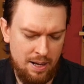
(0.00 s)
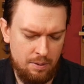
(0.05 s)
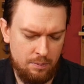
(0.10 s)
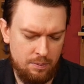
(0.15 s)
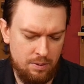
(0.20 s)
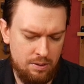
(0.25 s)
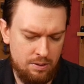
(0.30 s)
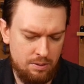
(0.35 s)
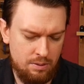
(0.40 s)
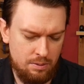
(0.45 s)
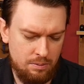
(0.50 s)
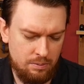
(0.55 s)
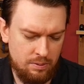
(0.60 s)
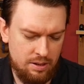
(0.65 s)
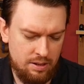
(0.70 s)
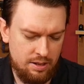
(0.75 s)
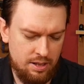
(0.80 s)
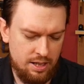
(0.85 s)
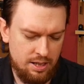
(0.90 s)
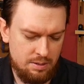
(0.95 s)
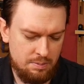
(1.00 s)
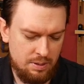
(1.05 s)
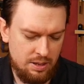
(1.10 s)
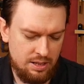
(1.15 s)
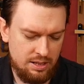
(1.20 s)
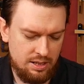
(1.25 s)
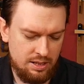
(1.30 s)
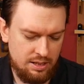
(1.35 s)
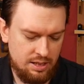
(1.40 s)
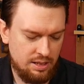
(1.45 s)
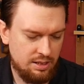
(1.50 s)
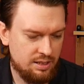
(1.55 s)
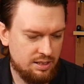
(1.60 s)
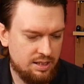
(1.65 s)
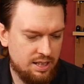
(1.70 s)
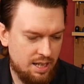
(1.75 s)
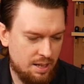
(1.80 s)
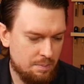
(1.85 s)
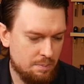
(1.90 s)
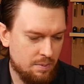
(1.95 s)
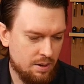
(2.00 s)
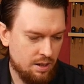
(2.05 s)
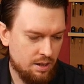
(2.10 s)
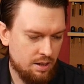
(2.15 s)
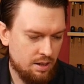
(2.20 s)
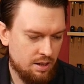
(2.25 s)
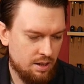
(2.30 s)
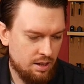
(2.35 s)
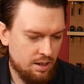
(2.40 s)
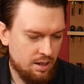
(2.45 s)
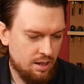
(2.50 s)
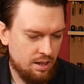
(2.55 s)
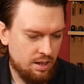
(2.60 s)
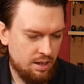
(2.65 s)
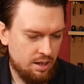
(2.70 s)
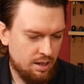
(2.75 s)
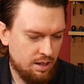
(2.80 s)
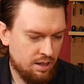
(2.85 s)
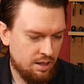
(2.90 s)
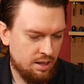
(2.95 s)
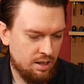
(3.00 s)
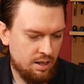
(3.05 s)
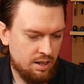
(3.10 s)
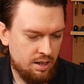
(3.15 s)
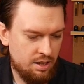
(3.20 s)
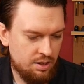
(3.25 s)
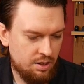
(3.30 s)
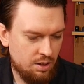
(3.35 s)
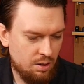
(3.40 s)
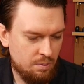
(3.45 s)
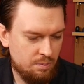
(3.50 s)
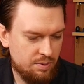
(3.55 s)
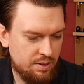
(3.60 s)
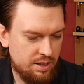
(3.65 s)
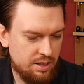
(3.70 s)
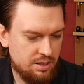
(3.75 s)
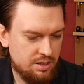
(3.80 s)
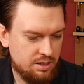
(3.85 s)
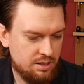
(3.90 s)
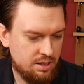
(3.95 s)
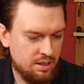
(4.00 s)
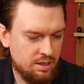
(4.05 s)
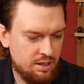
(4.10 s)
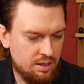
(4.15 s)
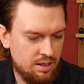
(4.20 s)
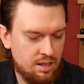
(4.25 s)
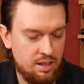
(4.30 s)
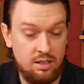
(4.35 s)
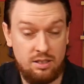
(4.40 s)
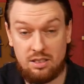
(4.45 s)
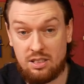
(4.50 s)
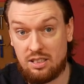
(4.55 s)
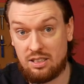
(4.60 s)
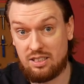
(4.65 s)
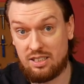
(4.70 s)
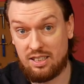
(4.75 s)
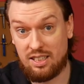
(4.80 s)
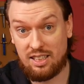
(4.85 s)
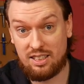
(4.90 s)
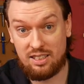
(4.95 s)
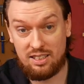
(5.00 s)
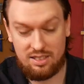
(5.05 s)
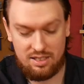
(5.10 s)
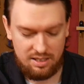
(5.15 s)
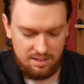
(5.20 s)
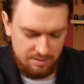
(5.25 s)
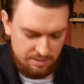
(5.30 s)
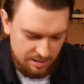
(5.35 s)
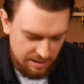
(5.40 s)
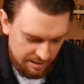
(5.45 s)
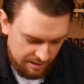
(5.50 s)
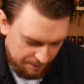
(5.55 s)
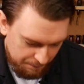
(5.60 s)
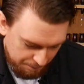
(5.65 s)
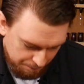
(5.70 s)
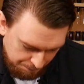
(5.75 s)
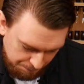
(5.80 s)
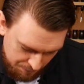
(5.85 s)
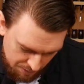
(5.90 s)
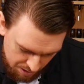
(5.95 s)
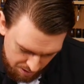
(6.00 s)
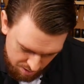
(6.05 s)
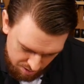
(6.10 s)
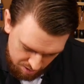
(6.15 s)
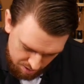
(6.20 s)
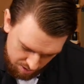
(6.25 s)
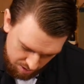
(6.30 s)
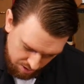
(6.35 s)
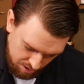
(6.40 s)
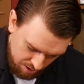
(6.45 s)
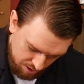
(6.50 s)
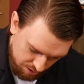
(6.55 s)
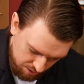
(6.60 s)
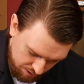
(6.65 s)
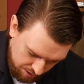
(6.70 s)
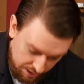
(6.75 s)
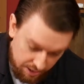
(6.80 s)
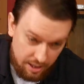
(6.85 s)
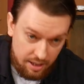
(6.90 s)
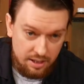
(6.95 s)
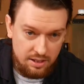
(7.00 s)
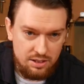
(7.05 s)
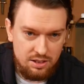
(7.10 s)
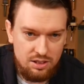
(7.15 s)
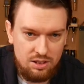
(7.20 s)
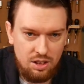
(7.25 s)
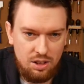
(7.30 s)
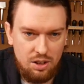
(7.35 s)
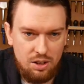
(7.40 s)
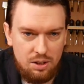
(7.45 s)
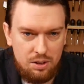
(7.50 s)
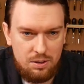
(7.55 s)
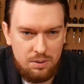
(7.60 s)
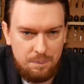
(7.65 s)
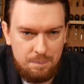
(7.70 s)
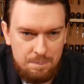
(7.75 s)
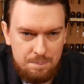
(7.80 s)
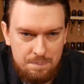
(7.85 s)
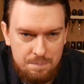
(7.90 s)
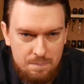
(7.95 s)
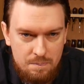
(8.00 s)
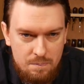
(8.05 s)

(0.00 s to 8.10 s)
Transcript: out with, with this because it does seem uh, an obvious uh, answer to that, doesn't it, really? Okay, so